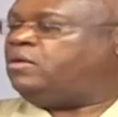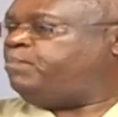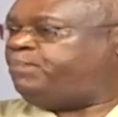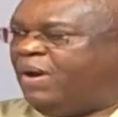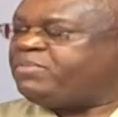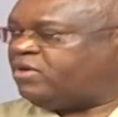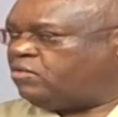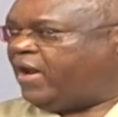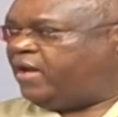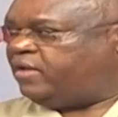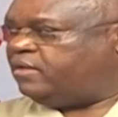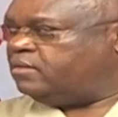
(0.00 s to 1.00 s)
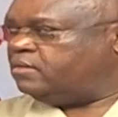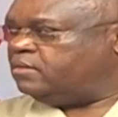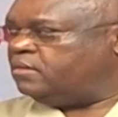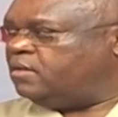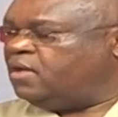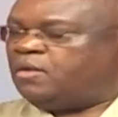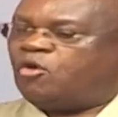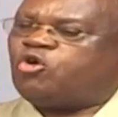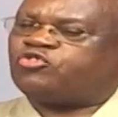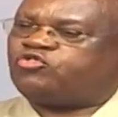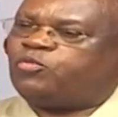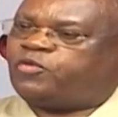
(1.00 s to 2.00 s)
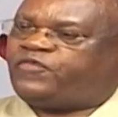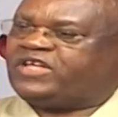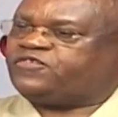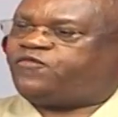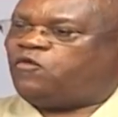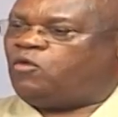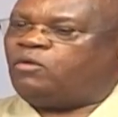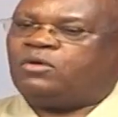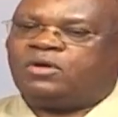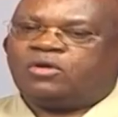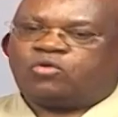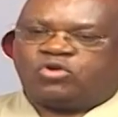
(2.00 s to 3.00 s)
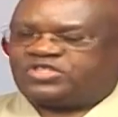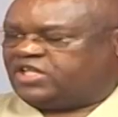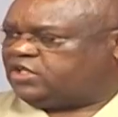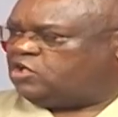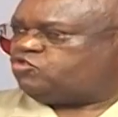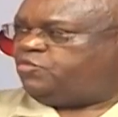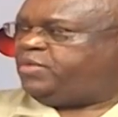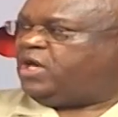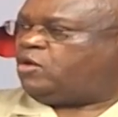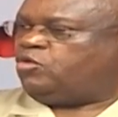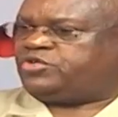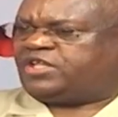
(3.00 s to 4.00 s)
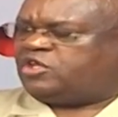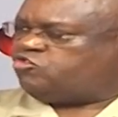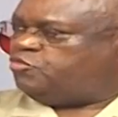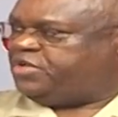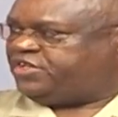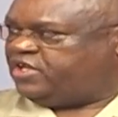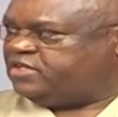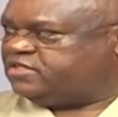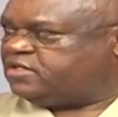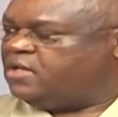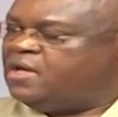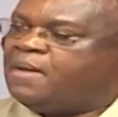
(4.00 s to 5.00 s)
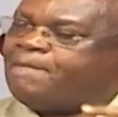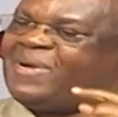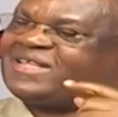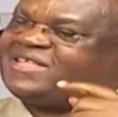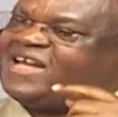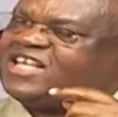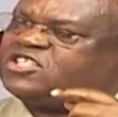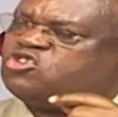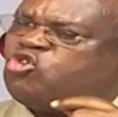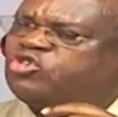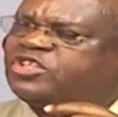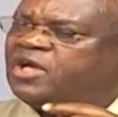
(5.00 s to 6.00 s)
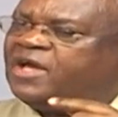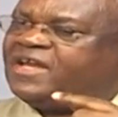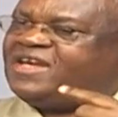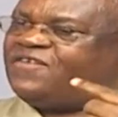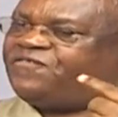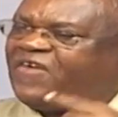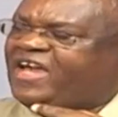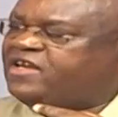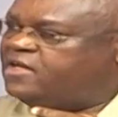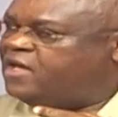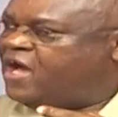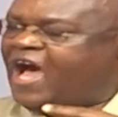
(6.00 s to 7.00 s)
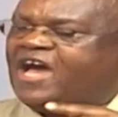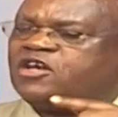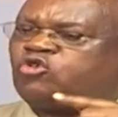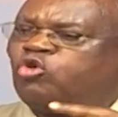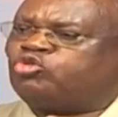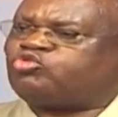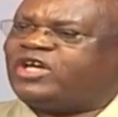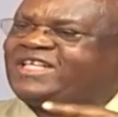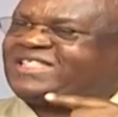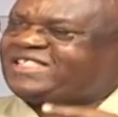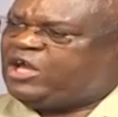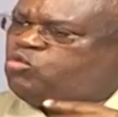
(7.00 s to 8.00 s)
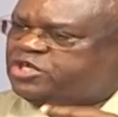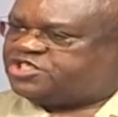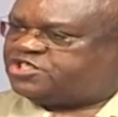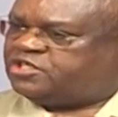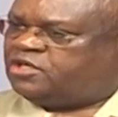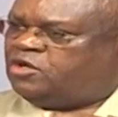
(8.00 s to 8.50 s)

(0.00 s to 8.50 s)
public rally, also provides for consultation, uh, consultation meetings, but does not define and contradistinguish